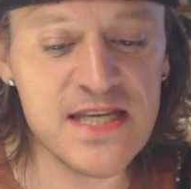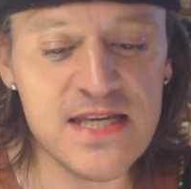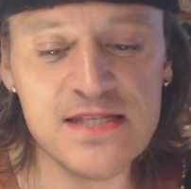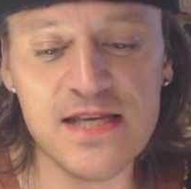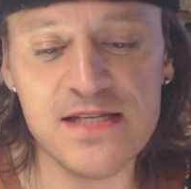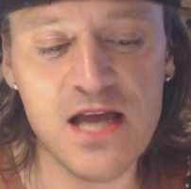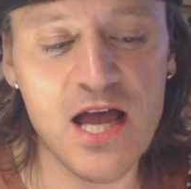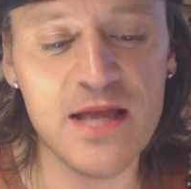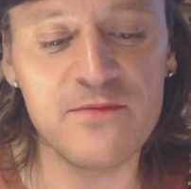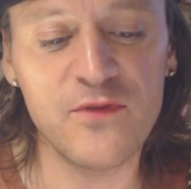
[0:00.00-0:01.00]
is a
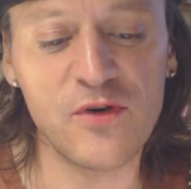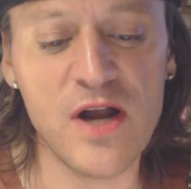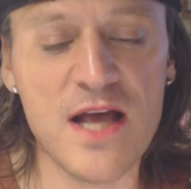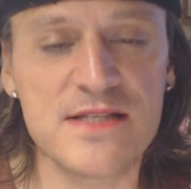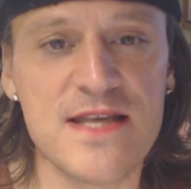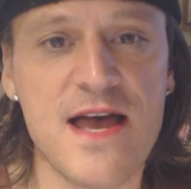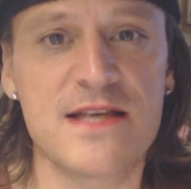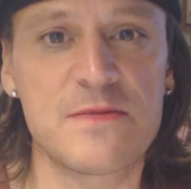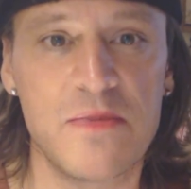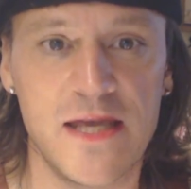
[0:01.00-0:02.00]
time for us
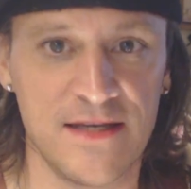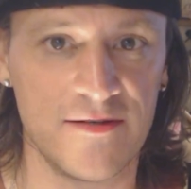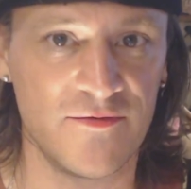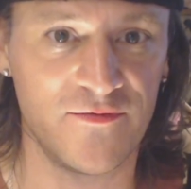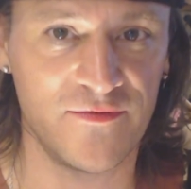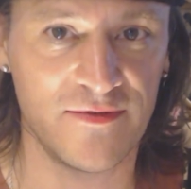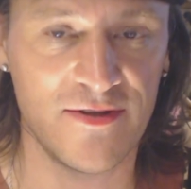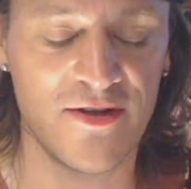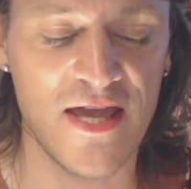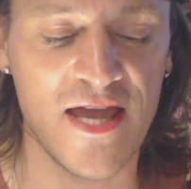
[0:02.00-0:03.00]
as men,
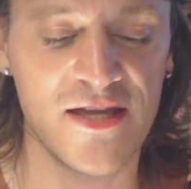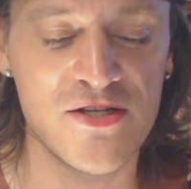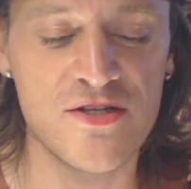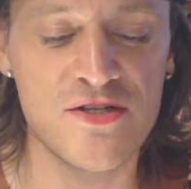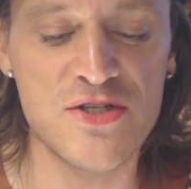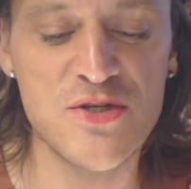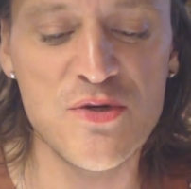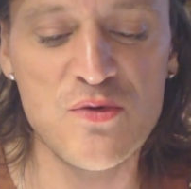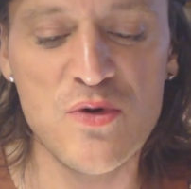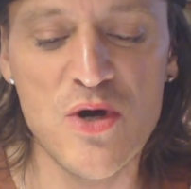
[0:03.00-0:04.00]
okay,
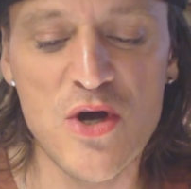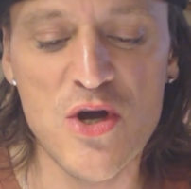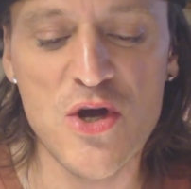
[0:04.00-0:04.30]
to